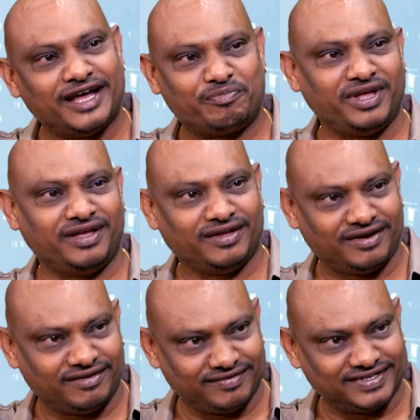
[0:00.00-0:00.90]
ERP.
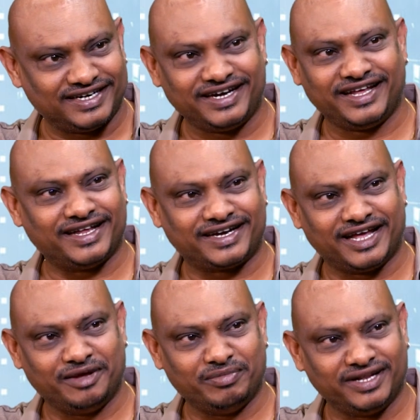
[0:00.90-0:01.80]
I was in India that
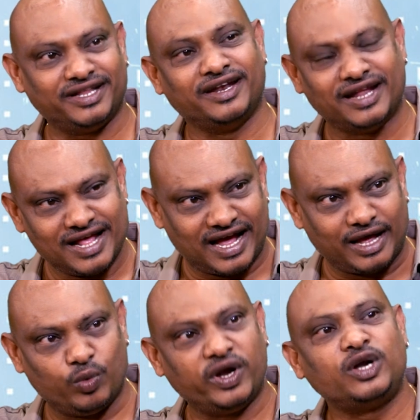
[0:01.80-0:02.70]
time, and then
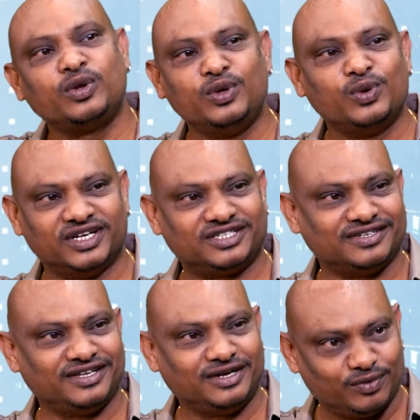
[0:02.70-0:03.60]
I went to US.
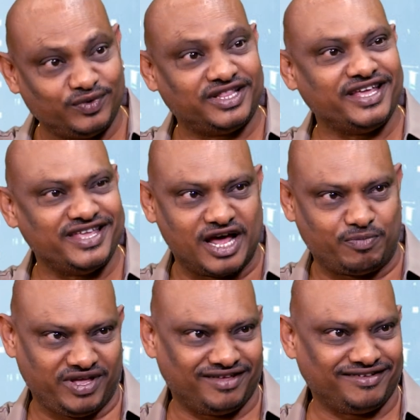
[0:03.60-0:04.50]
With the
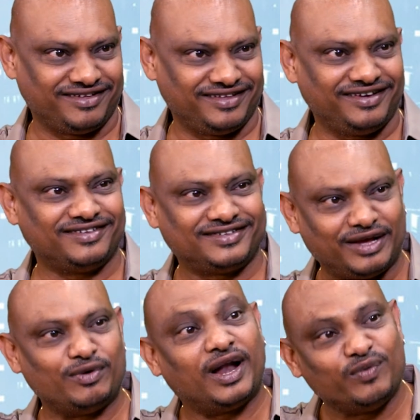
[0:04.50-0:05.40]
ERP. So
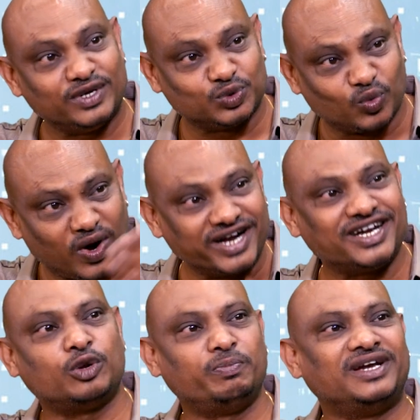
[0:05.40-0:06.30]
I always
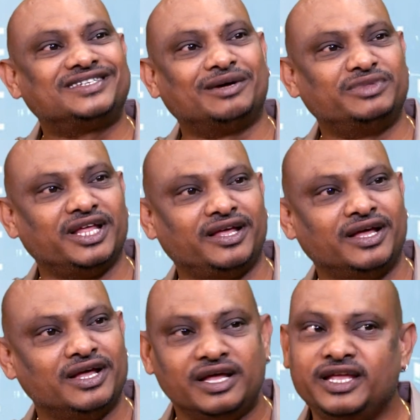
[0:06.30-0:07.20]
wanted to build something.
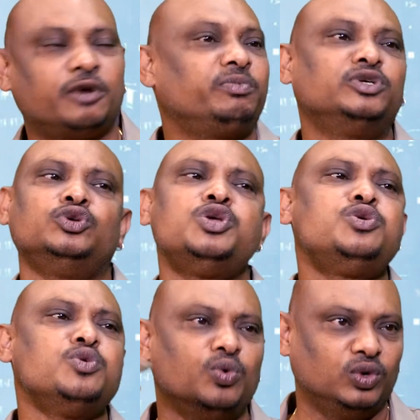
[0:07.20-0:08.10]
ERP is
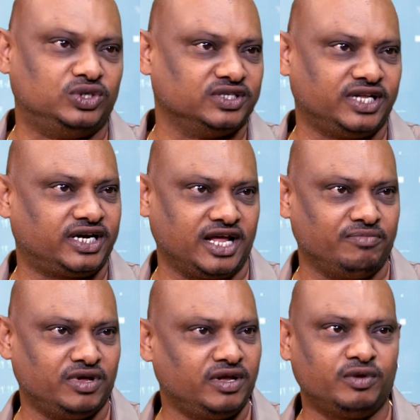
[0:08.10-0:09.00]
huge that
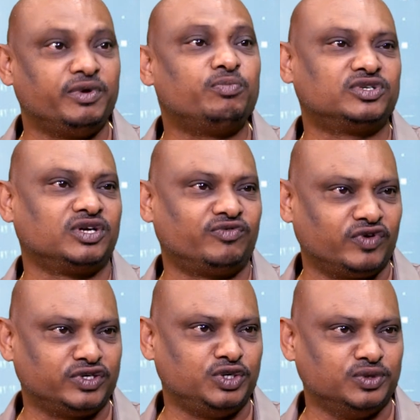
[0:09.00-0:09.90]
time. PeopleSoft
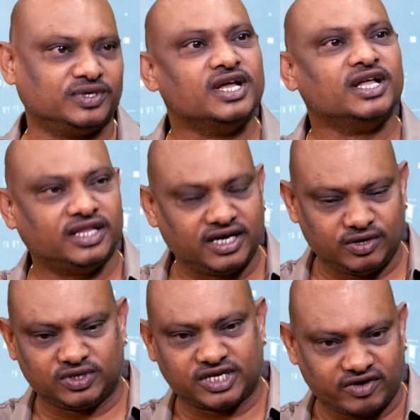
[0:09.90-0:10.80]
was huge. Then
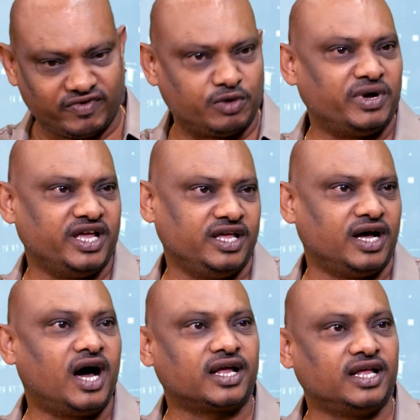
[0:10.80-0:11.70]
it was acquired by
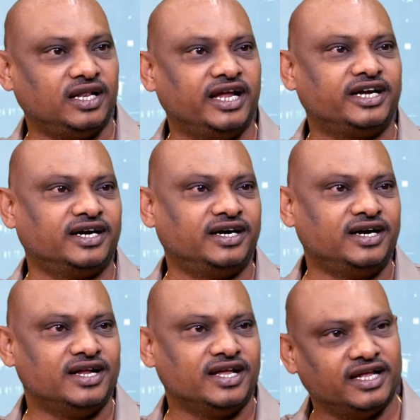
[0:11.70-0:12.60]
Oracle later,
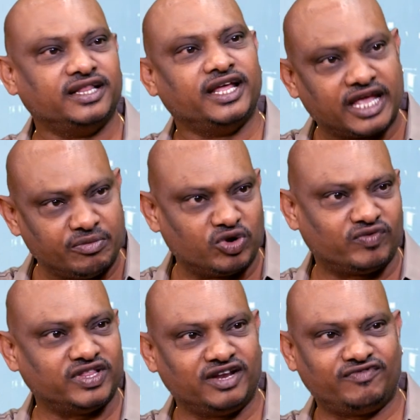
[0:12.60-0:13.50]
and they came out
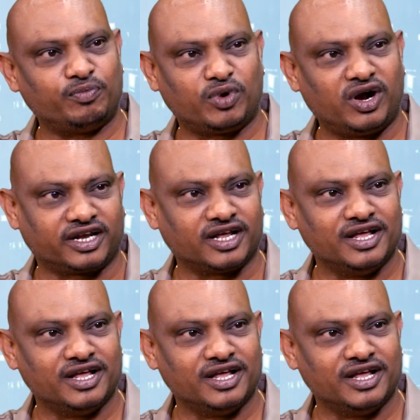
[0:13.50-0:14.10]
with a different product.